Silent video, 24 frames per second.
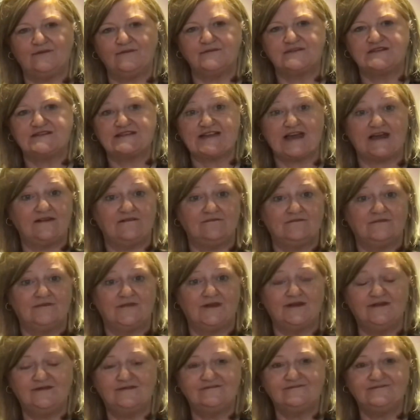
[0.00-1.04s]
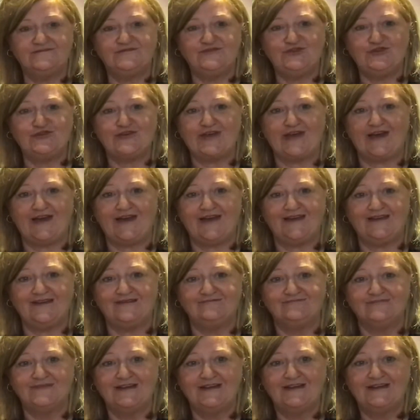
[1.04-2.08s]
Sun UK
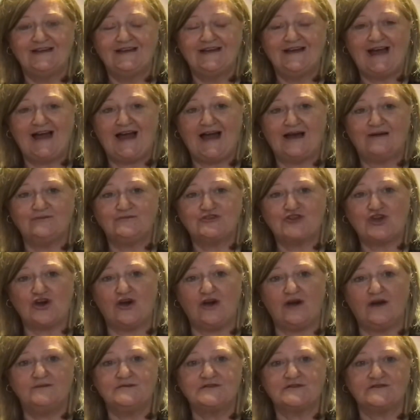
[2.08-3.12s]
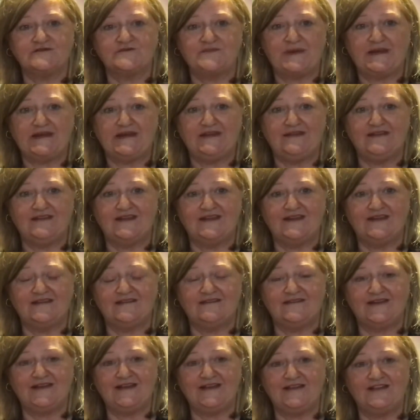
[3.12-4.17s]
Times. I've been in
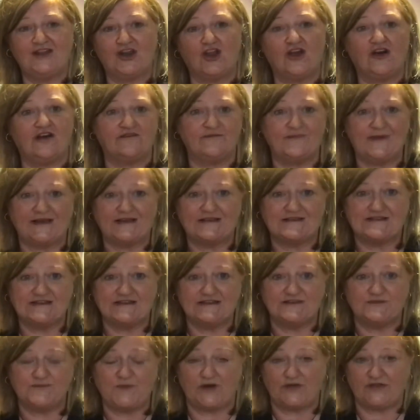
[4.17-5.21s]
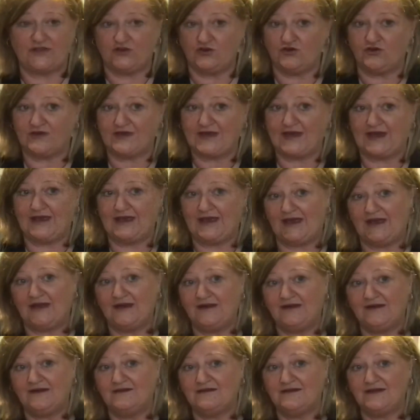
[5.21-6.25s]
the Life magazines, both in UK
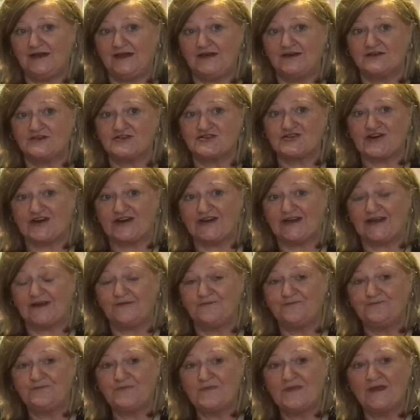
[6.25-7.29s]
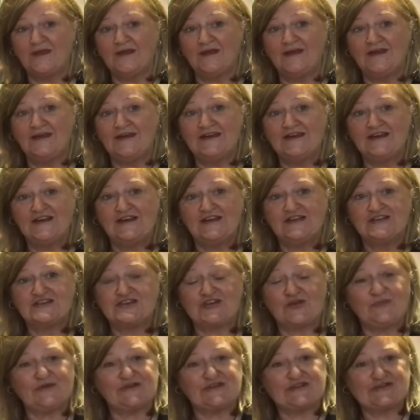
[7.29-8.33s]
and in Australia.
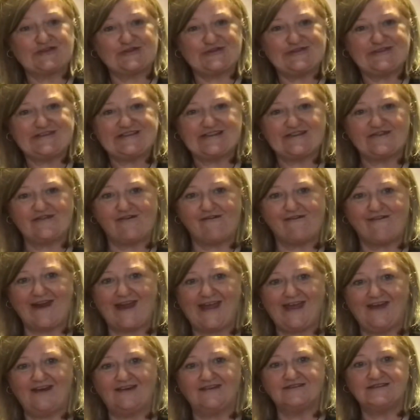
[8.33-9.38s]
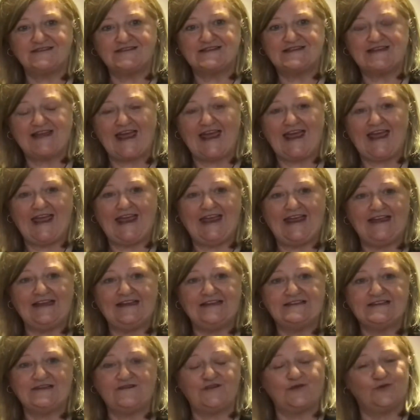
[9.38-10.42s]
So my stories are around,
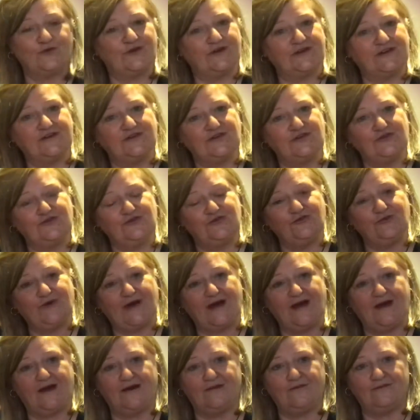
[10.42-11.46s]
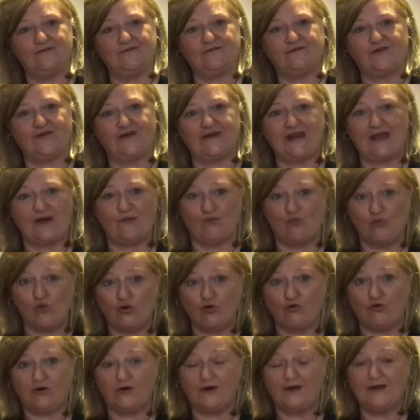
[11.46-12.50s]
and if you wanted to find out
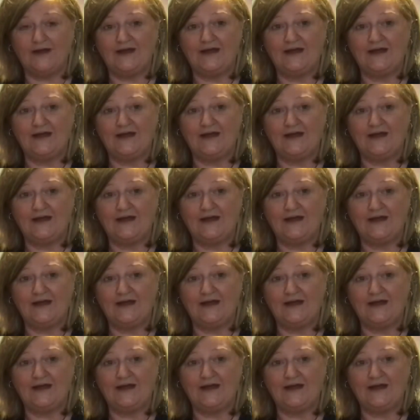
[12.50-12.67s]
more,